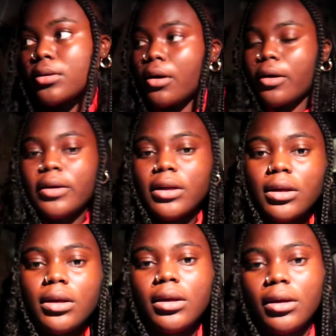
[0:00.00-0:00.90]
It's
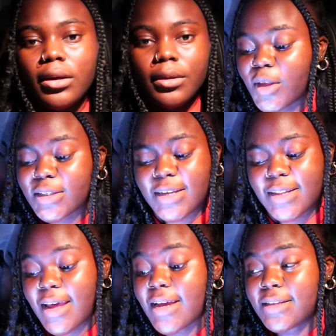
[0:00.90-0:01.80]
currently Thursday
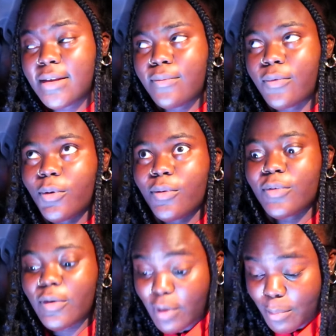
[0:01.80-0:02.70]
the 18th of
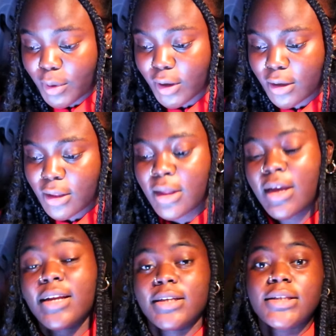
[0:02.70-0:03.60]
November
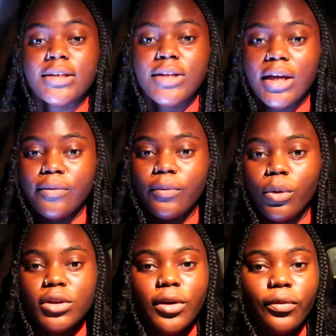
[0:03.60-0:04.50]
and it's
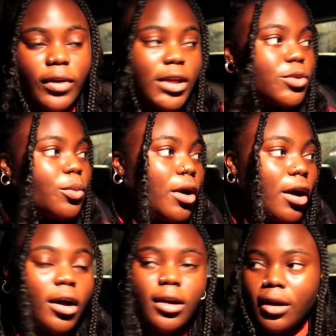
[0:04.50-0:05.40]
6:34, so I finished
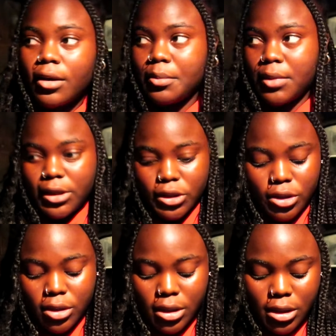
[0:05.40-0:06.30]
work and I'm
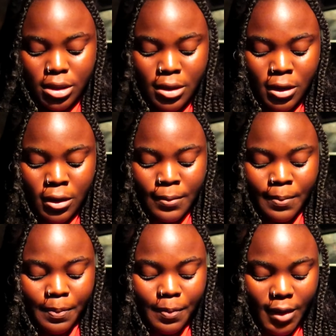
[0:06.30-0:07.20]
literally
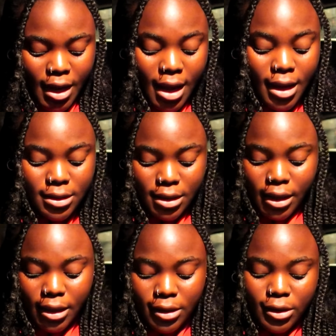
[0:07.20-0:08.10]
at
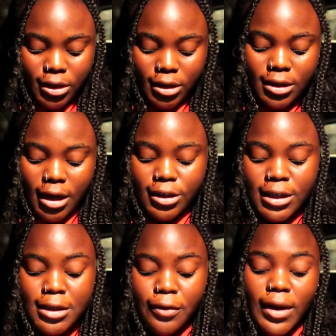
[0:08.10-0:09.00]
Iyinka's. I just
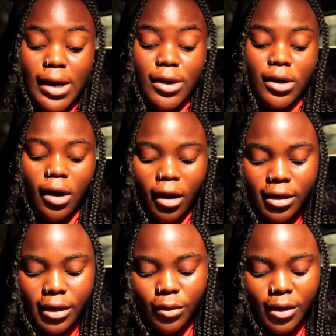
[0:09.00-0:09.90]
need to fill out her
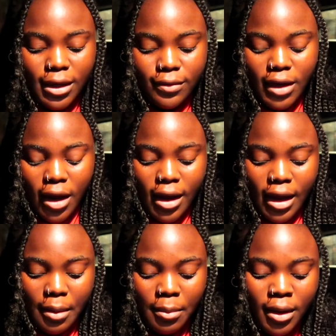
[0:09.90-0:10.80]
card. I thought I'd have
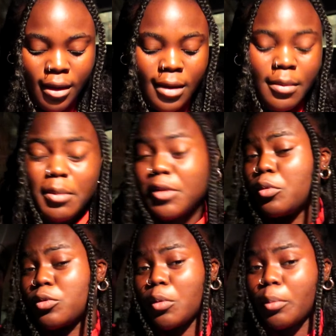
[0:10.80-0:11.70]
time, maybe
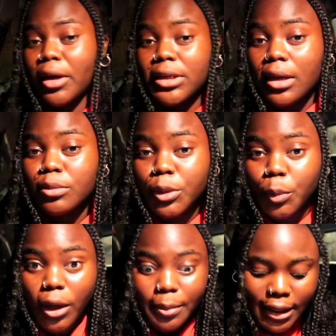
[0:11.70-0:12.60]
small break time
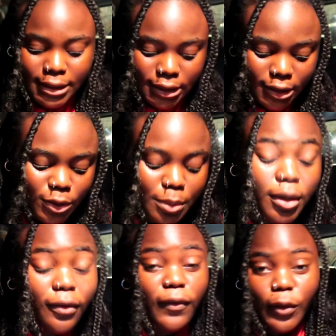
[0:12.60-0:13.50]
doing work, but I didn't, so I'm
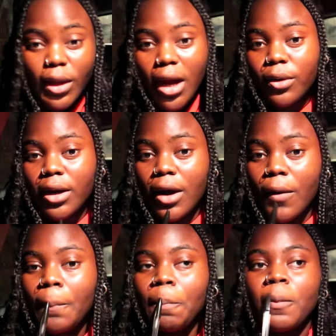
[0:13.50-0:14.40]
gonna fill that out now.